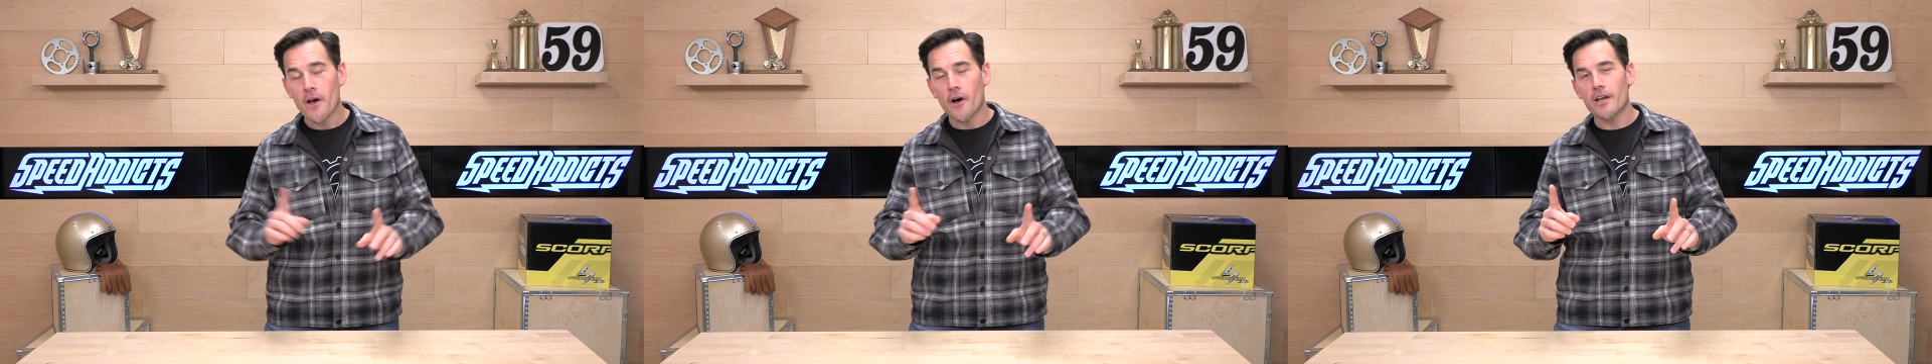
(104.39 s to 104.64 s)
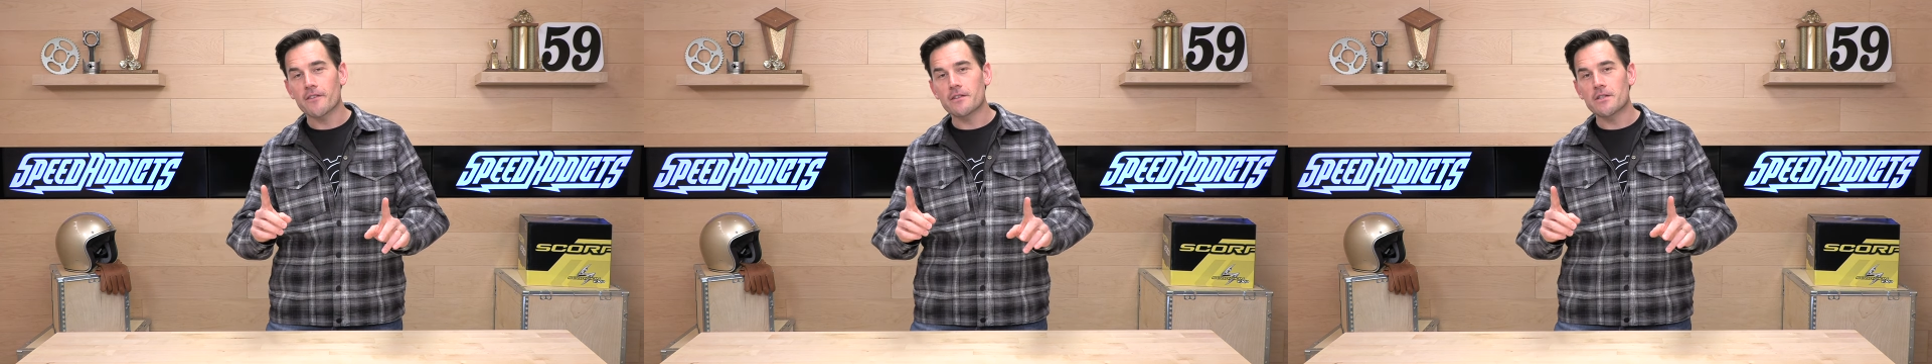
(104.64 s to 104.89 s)

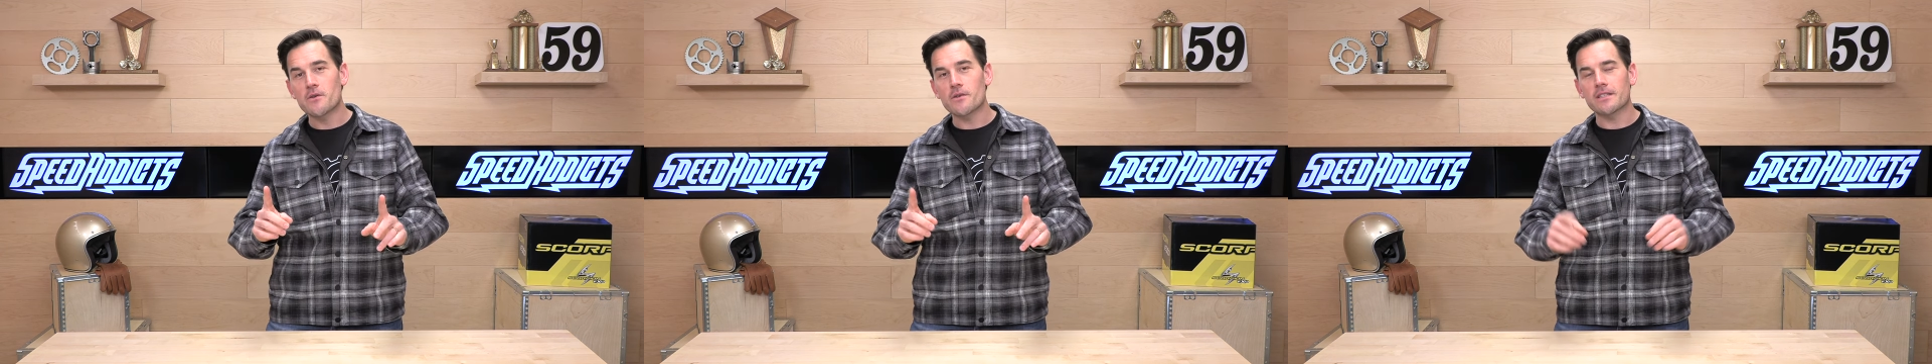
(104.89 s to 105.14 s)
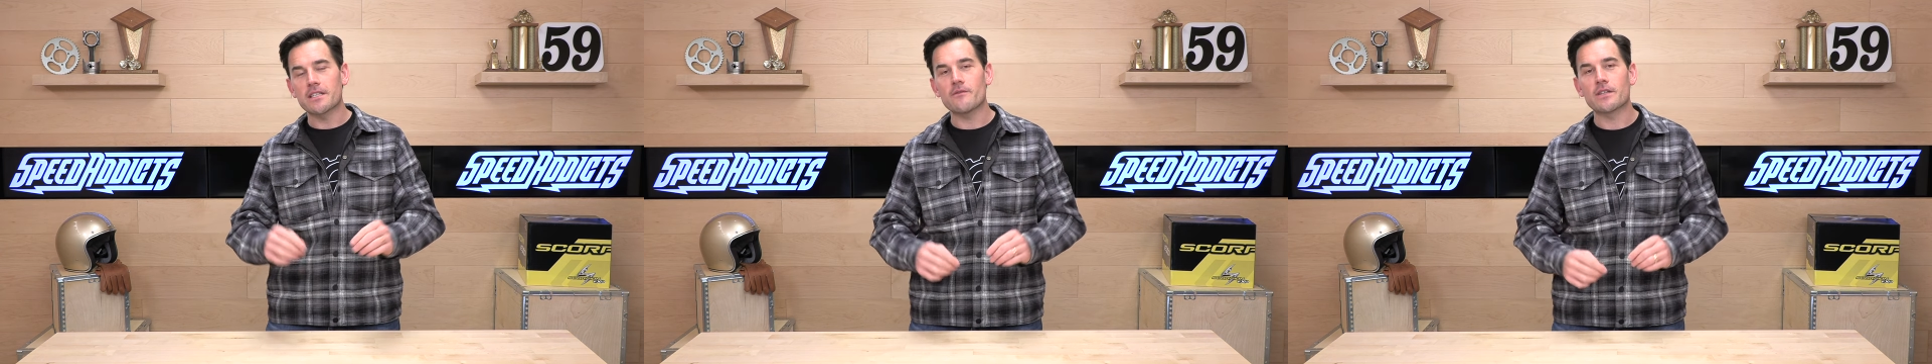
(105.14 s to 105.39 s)
All you have to do
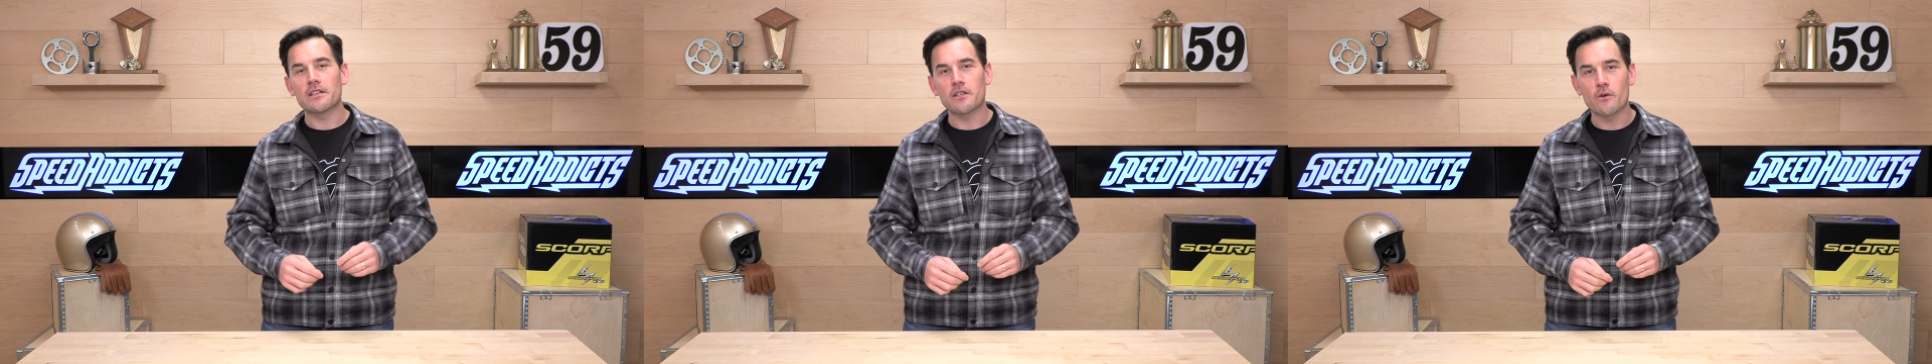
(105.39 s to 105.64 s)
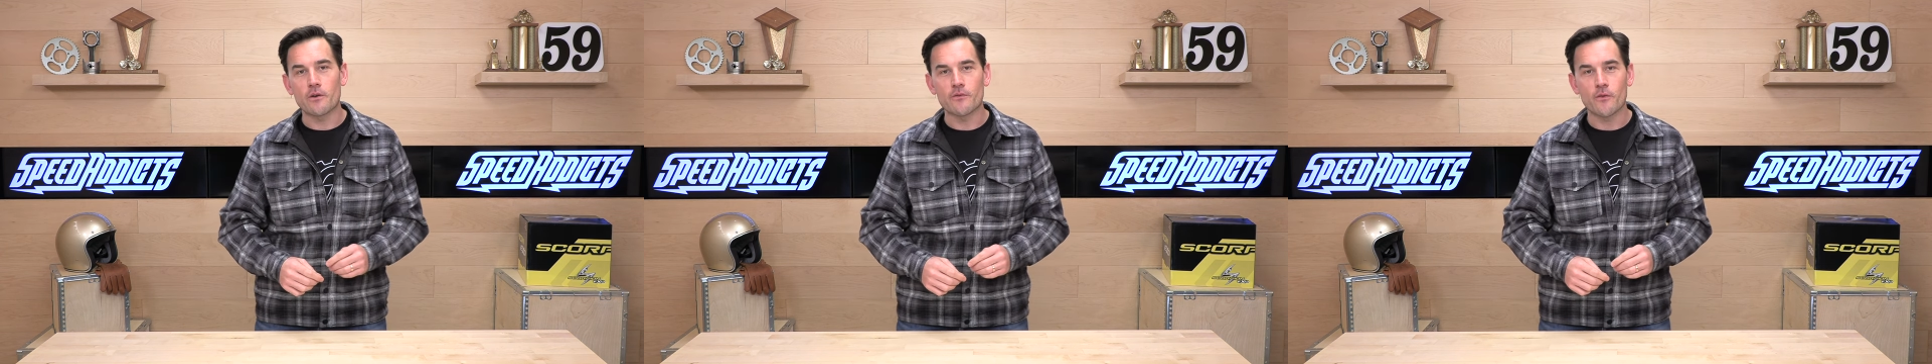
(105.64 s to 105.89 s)
is live in the
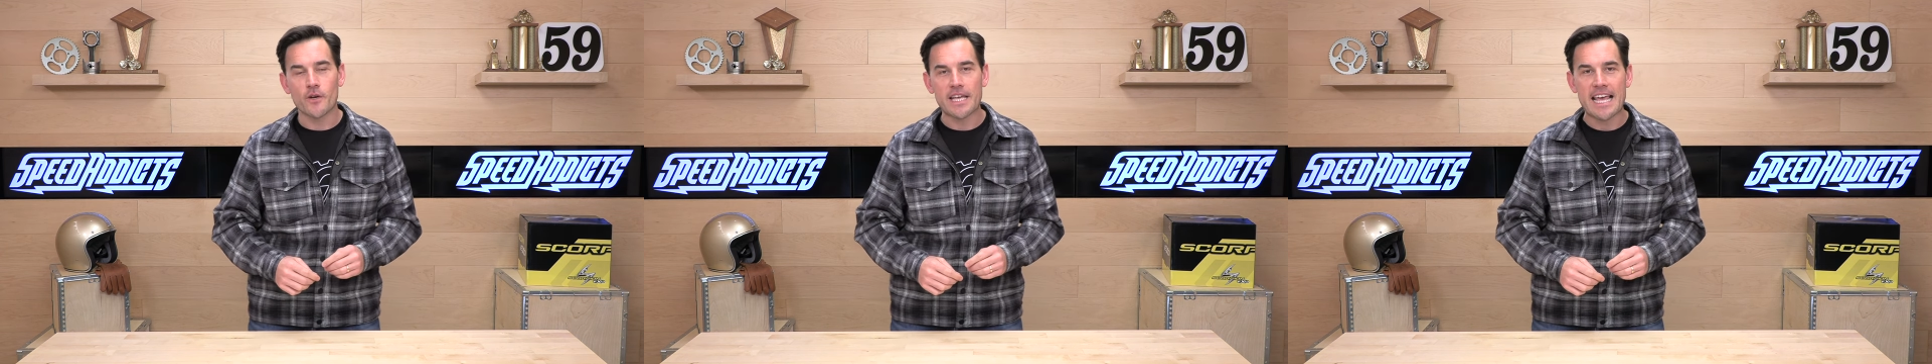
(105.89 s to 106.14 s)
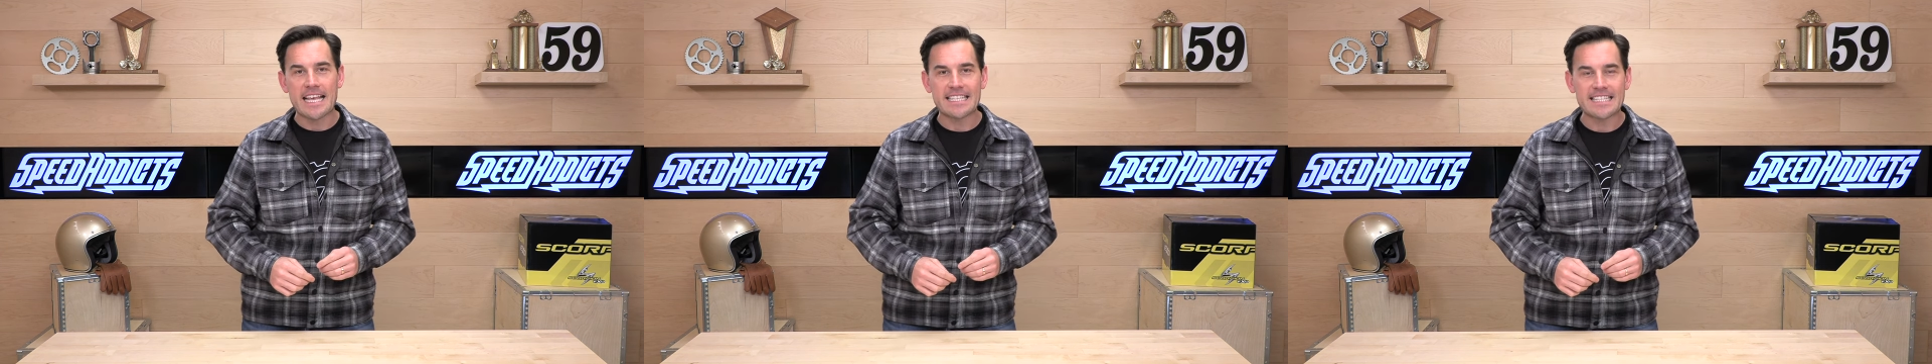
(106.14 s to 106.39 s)
lower
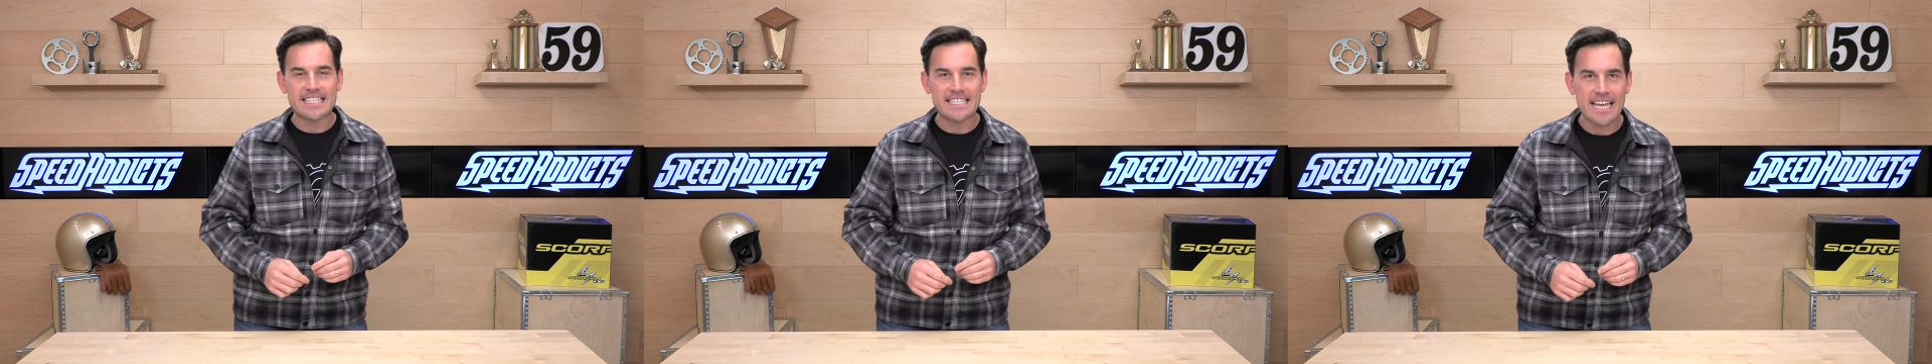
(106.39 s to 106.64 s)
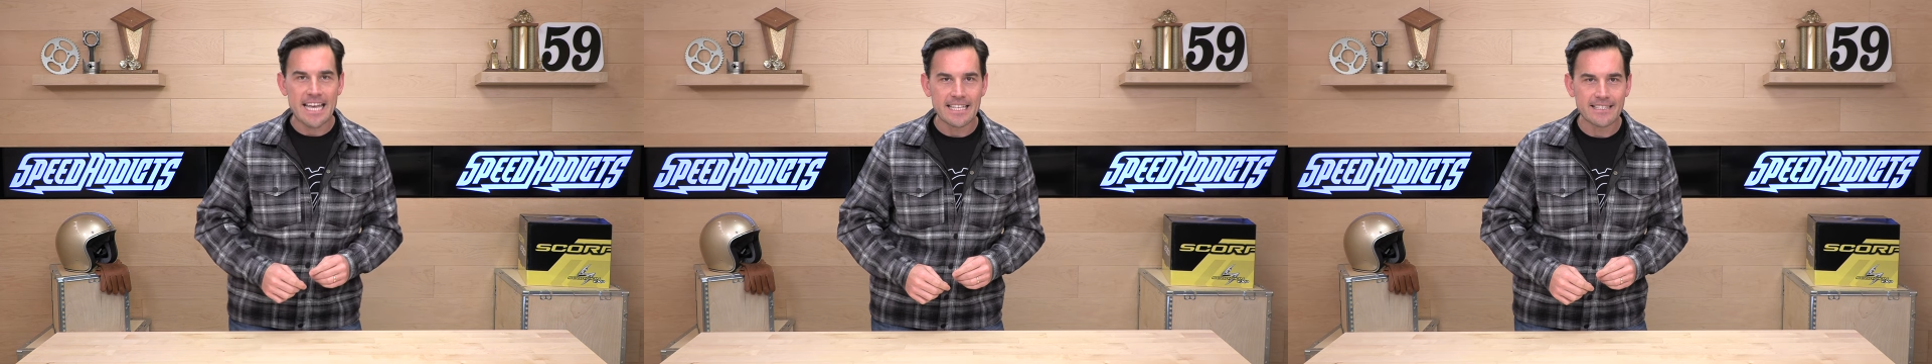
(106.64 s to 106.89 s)
48
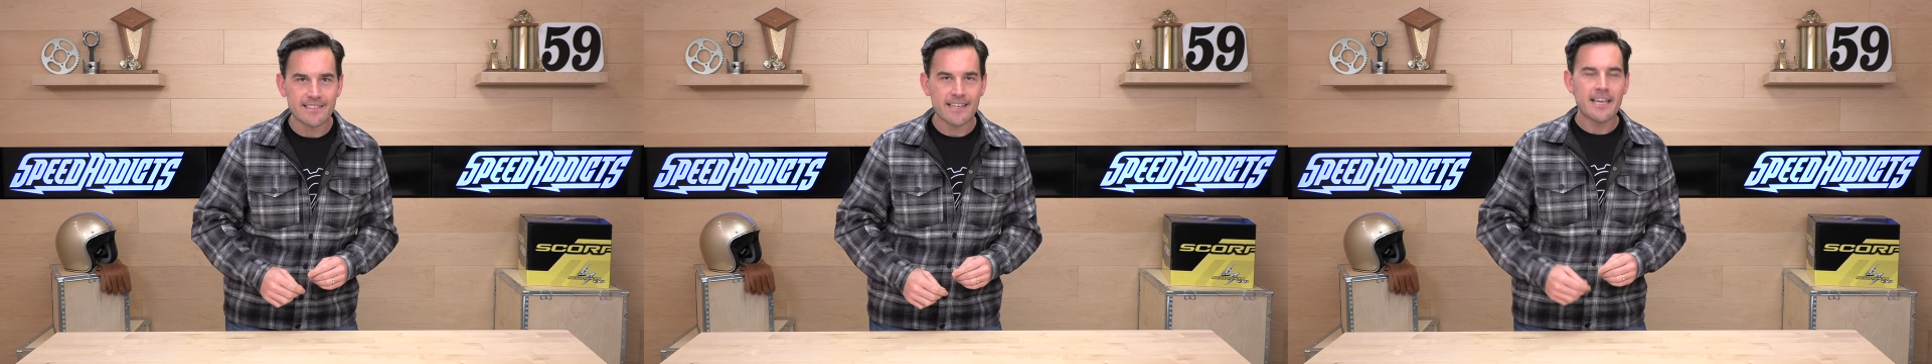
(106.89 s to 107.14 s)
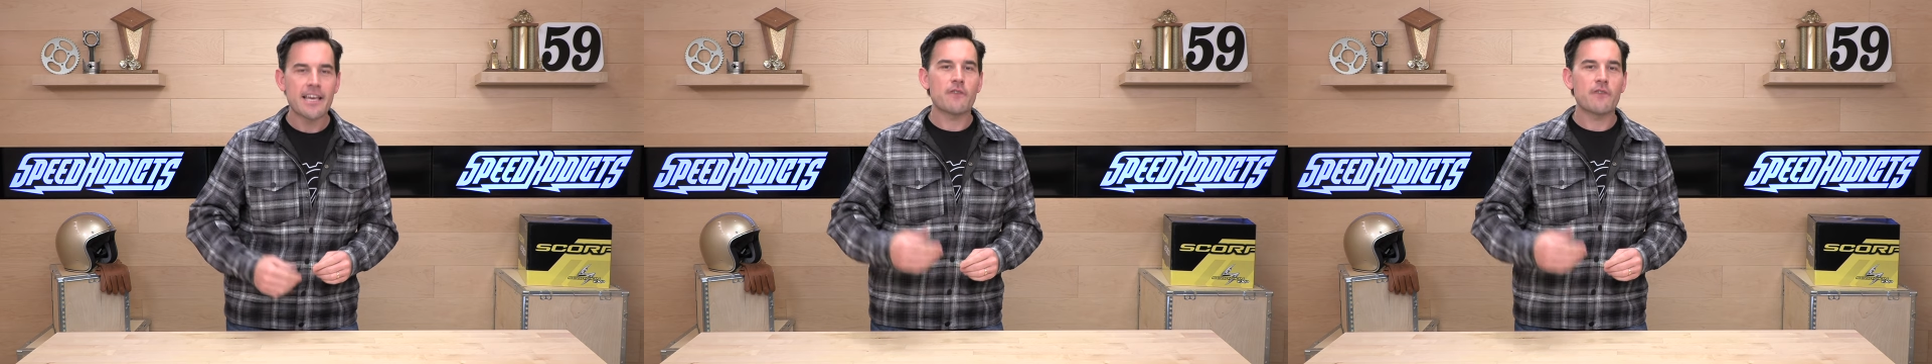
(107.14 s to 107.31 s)
states,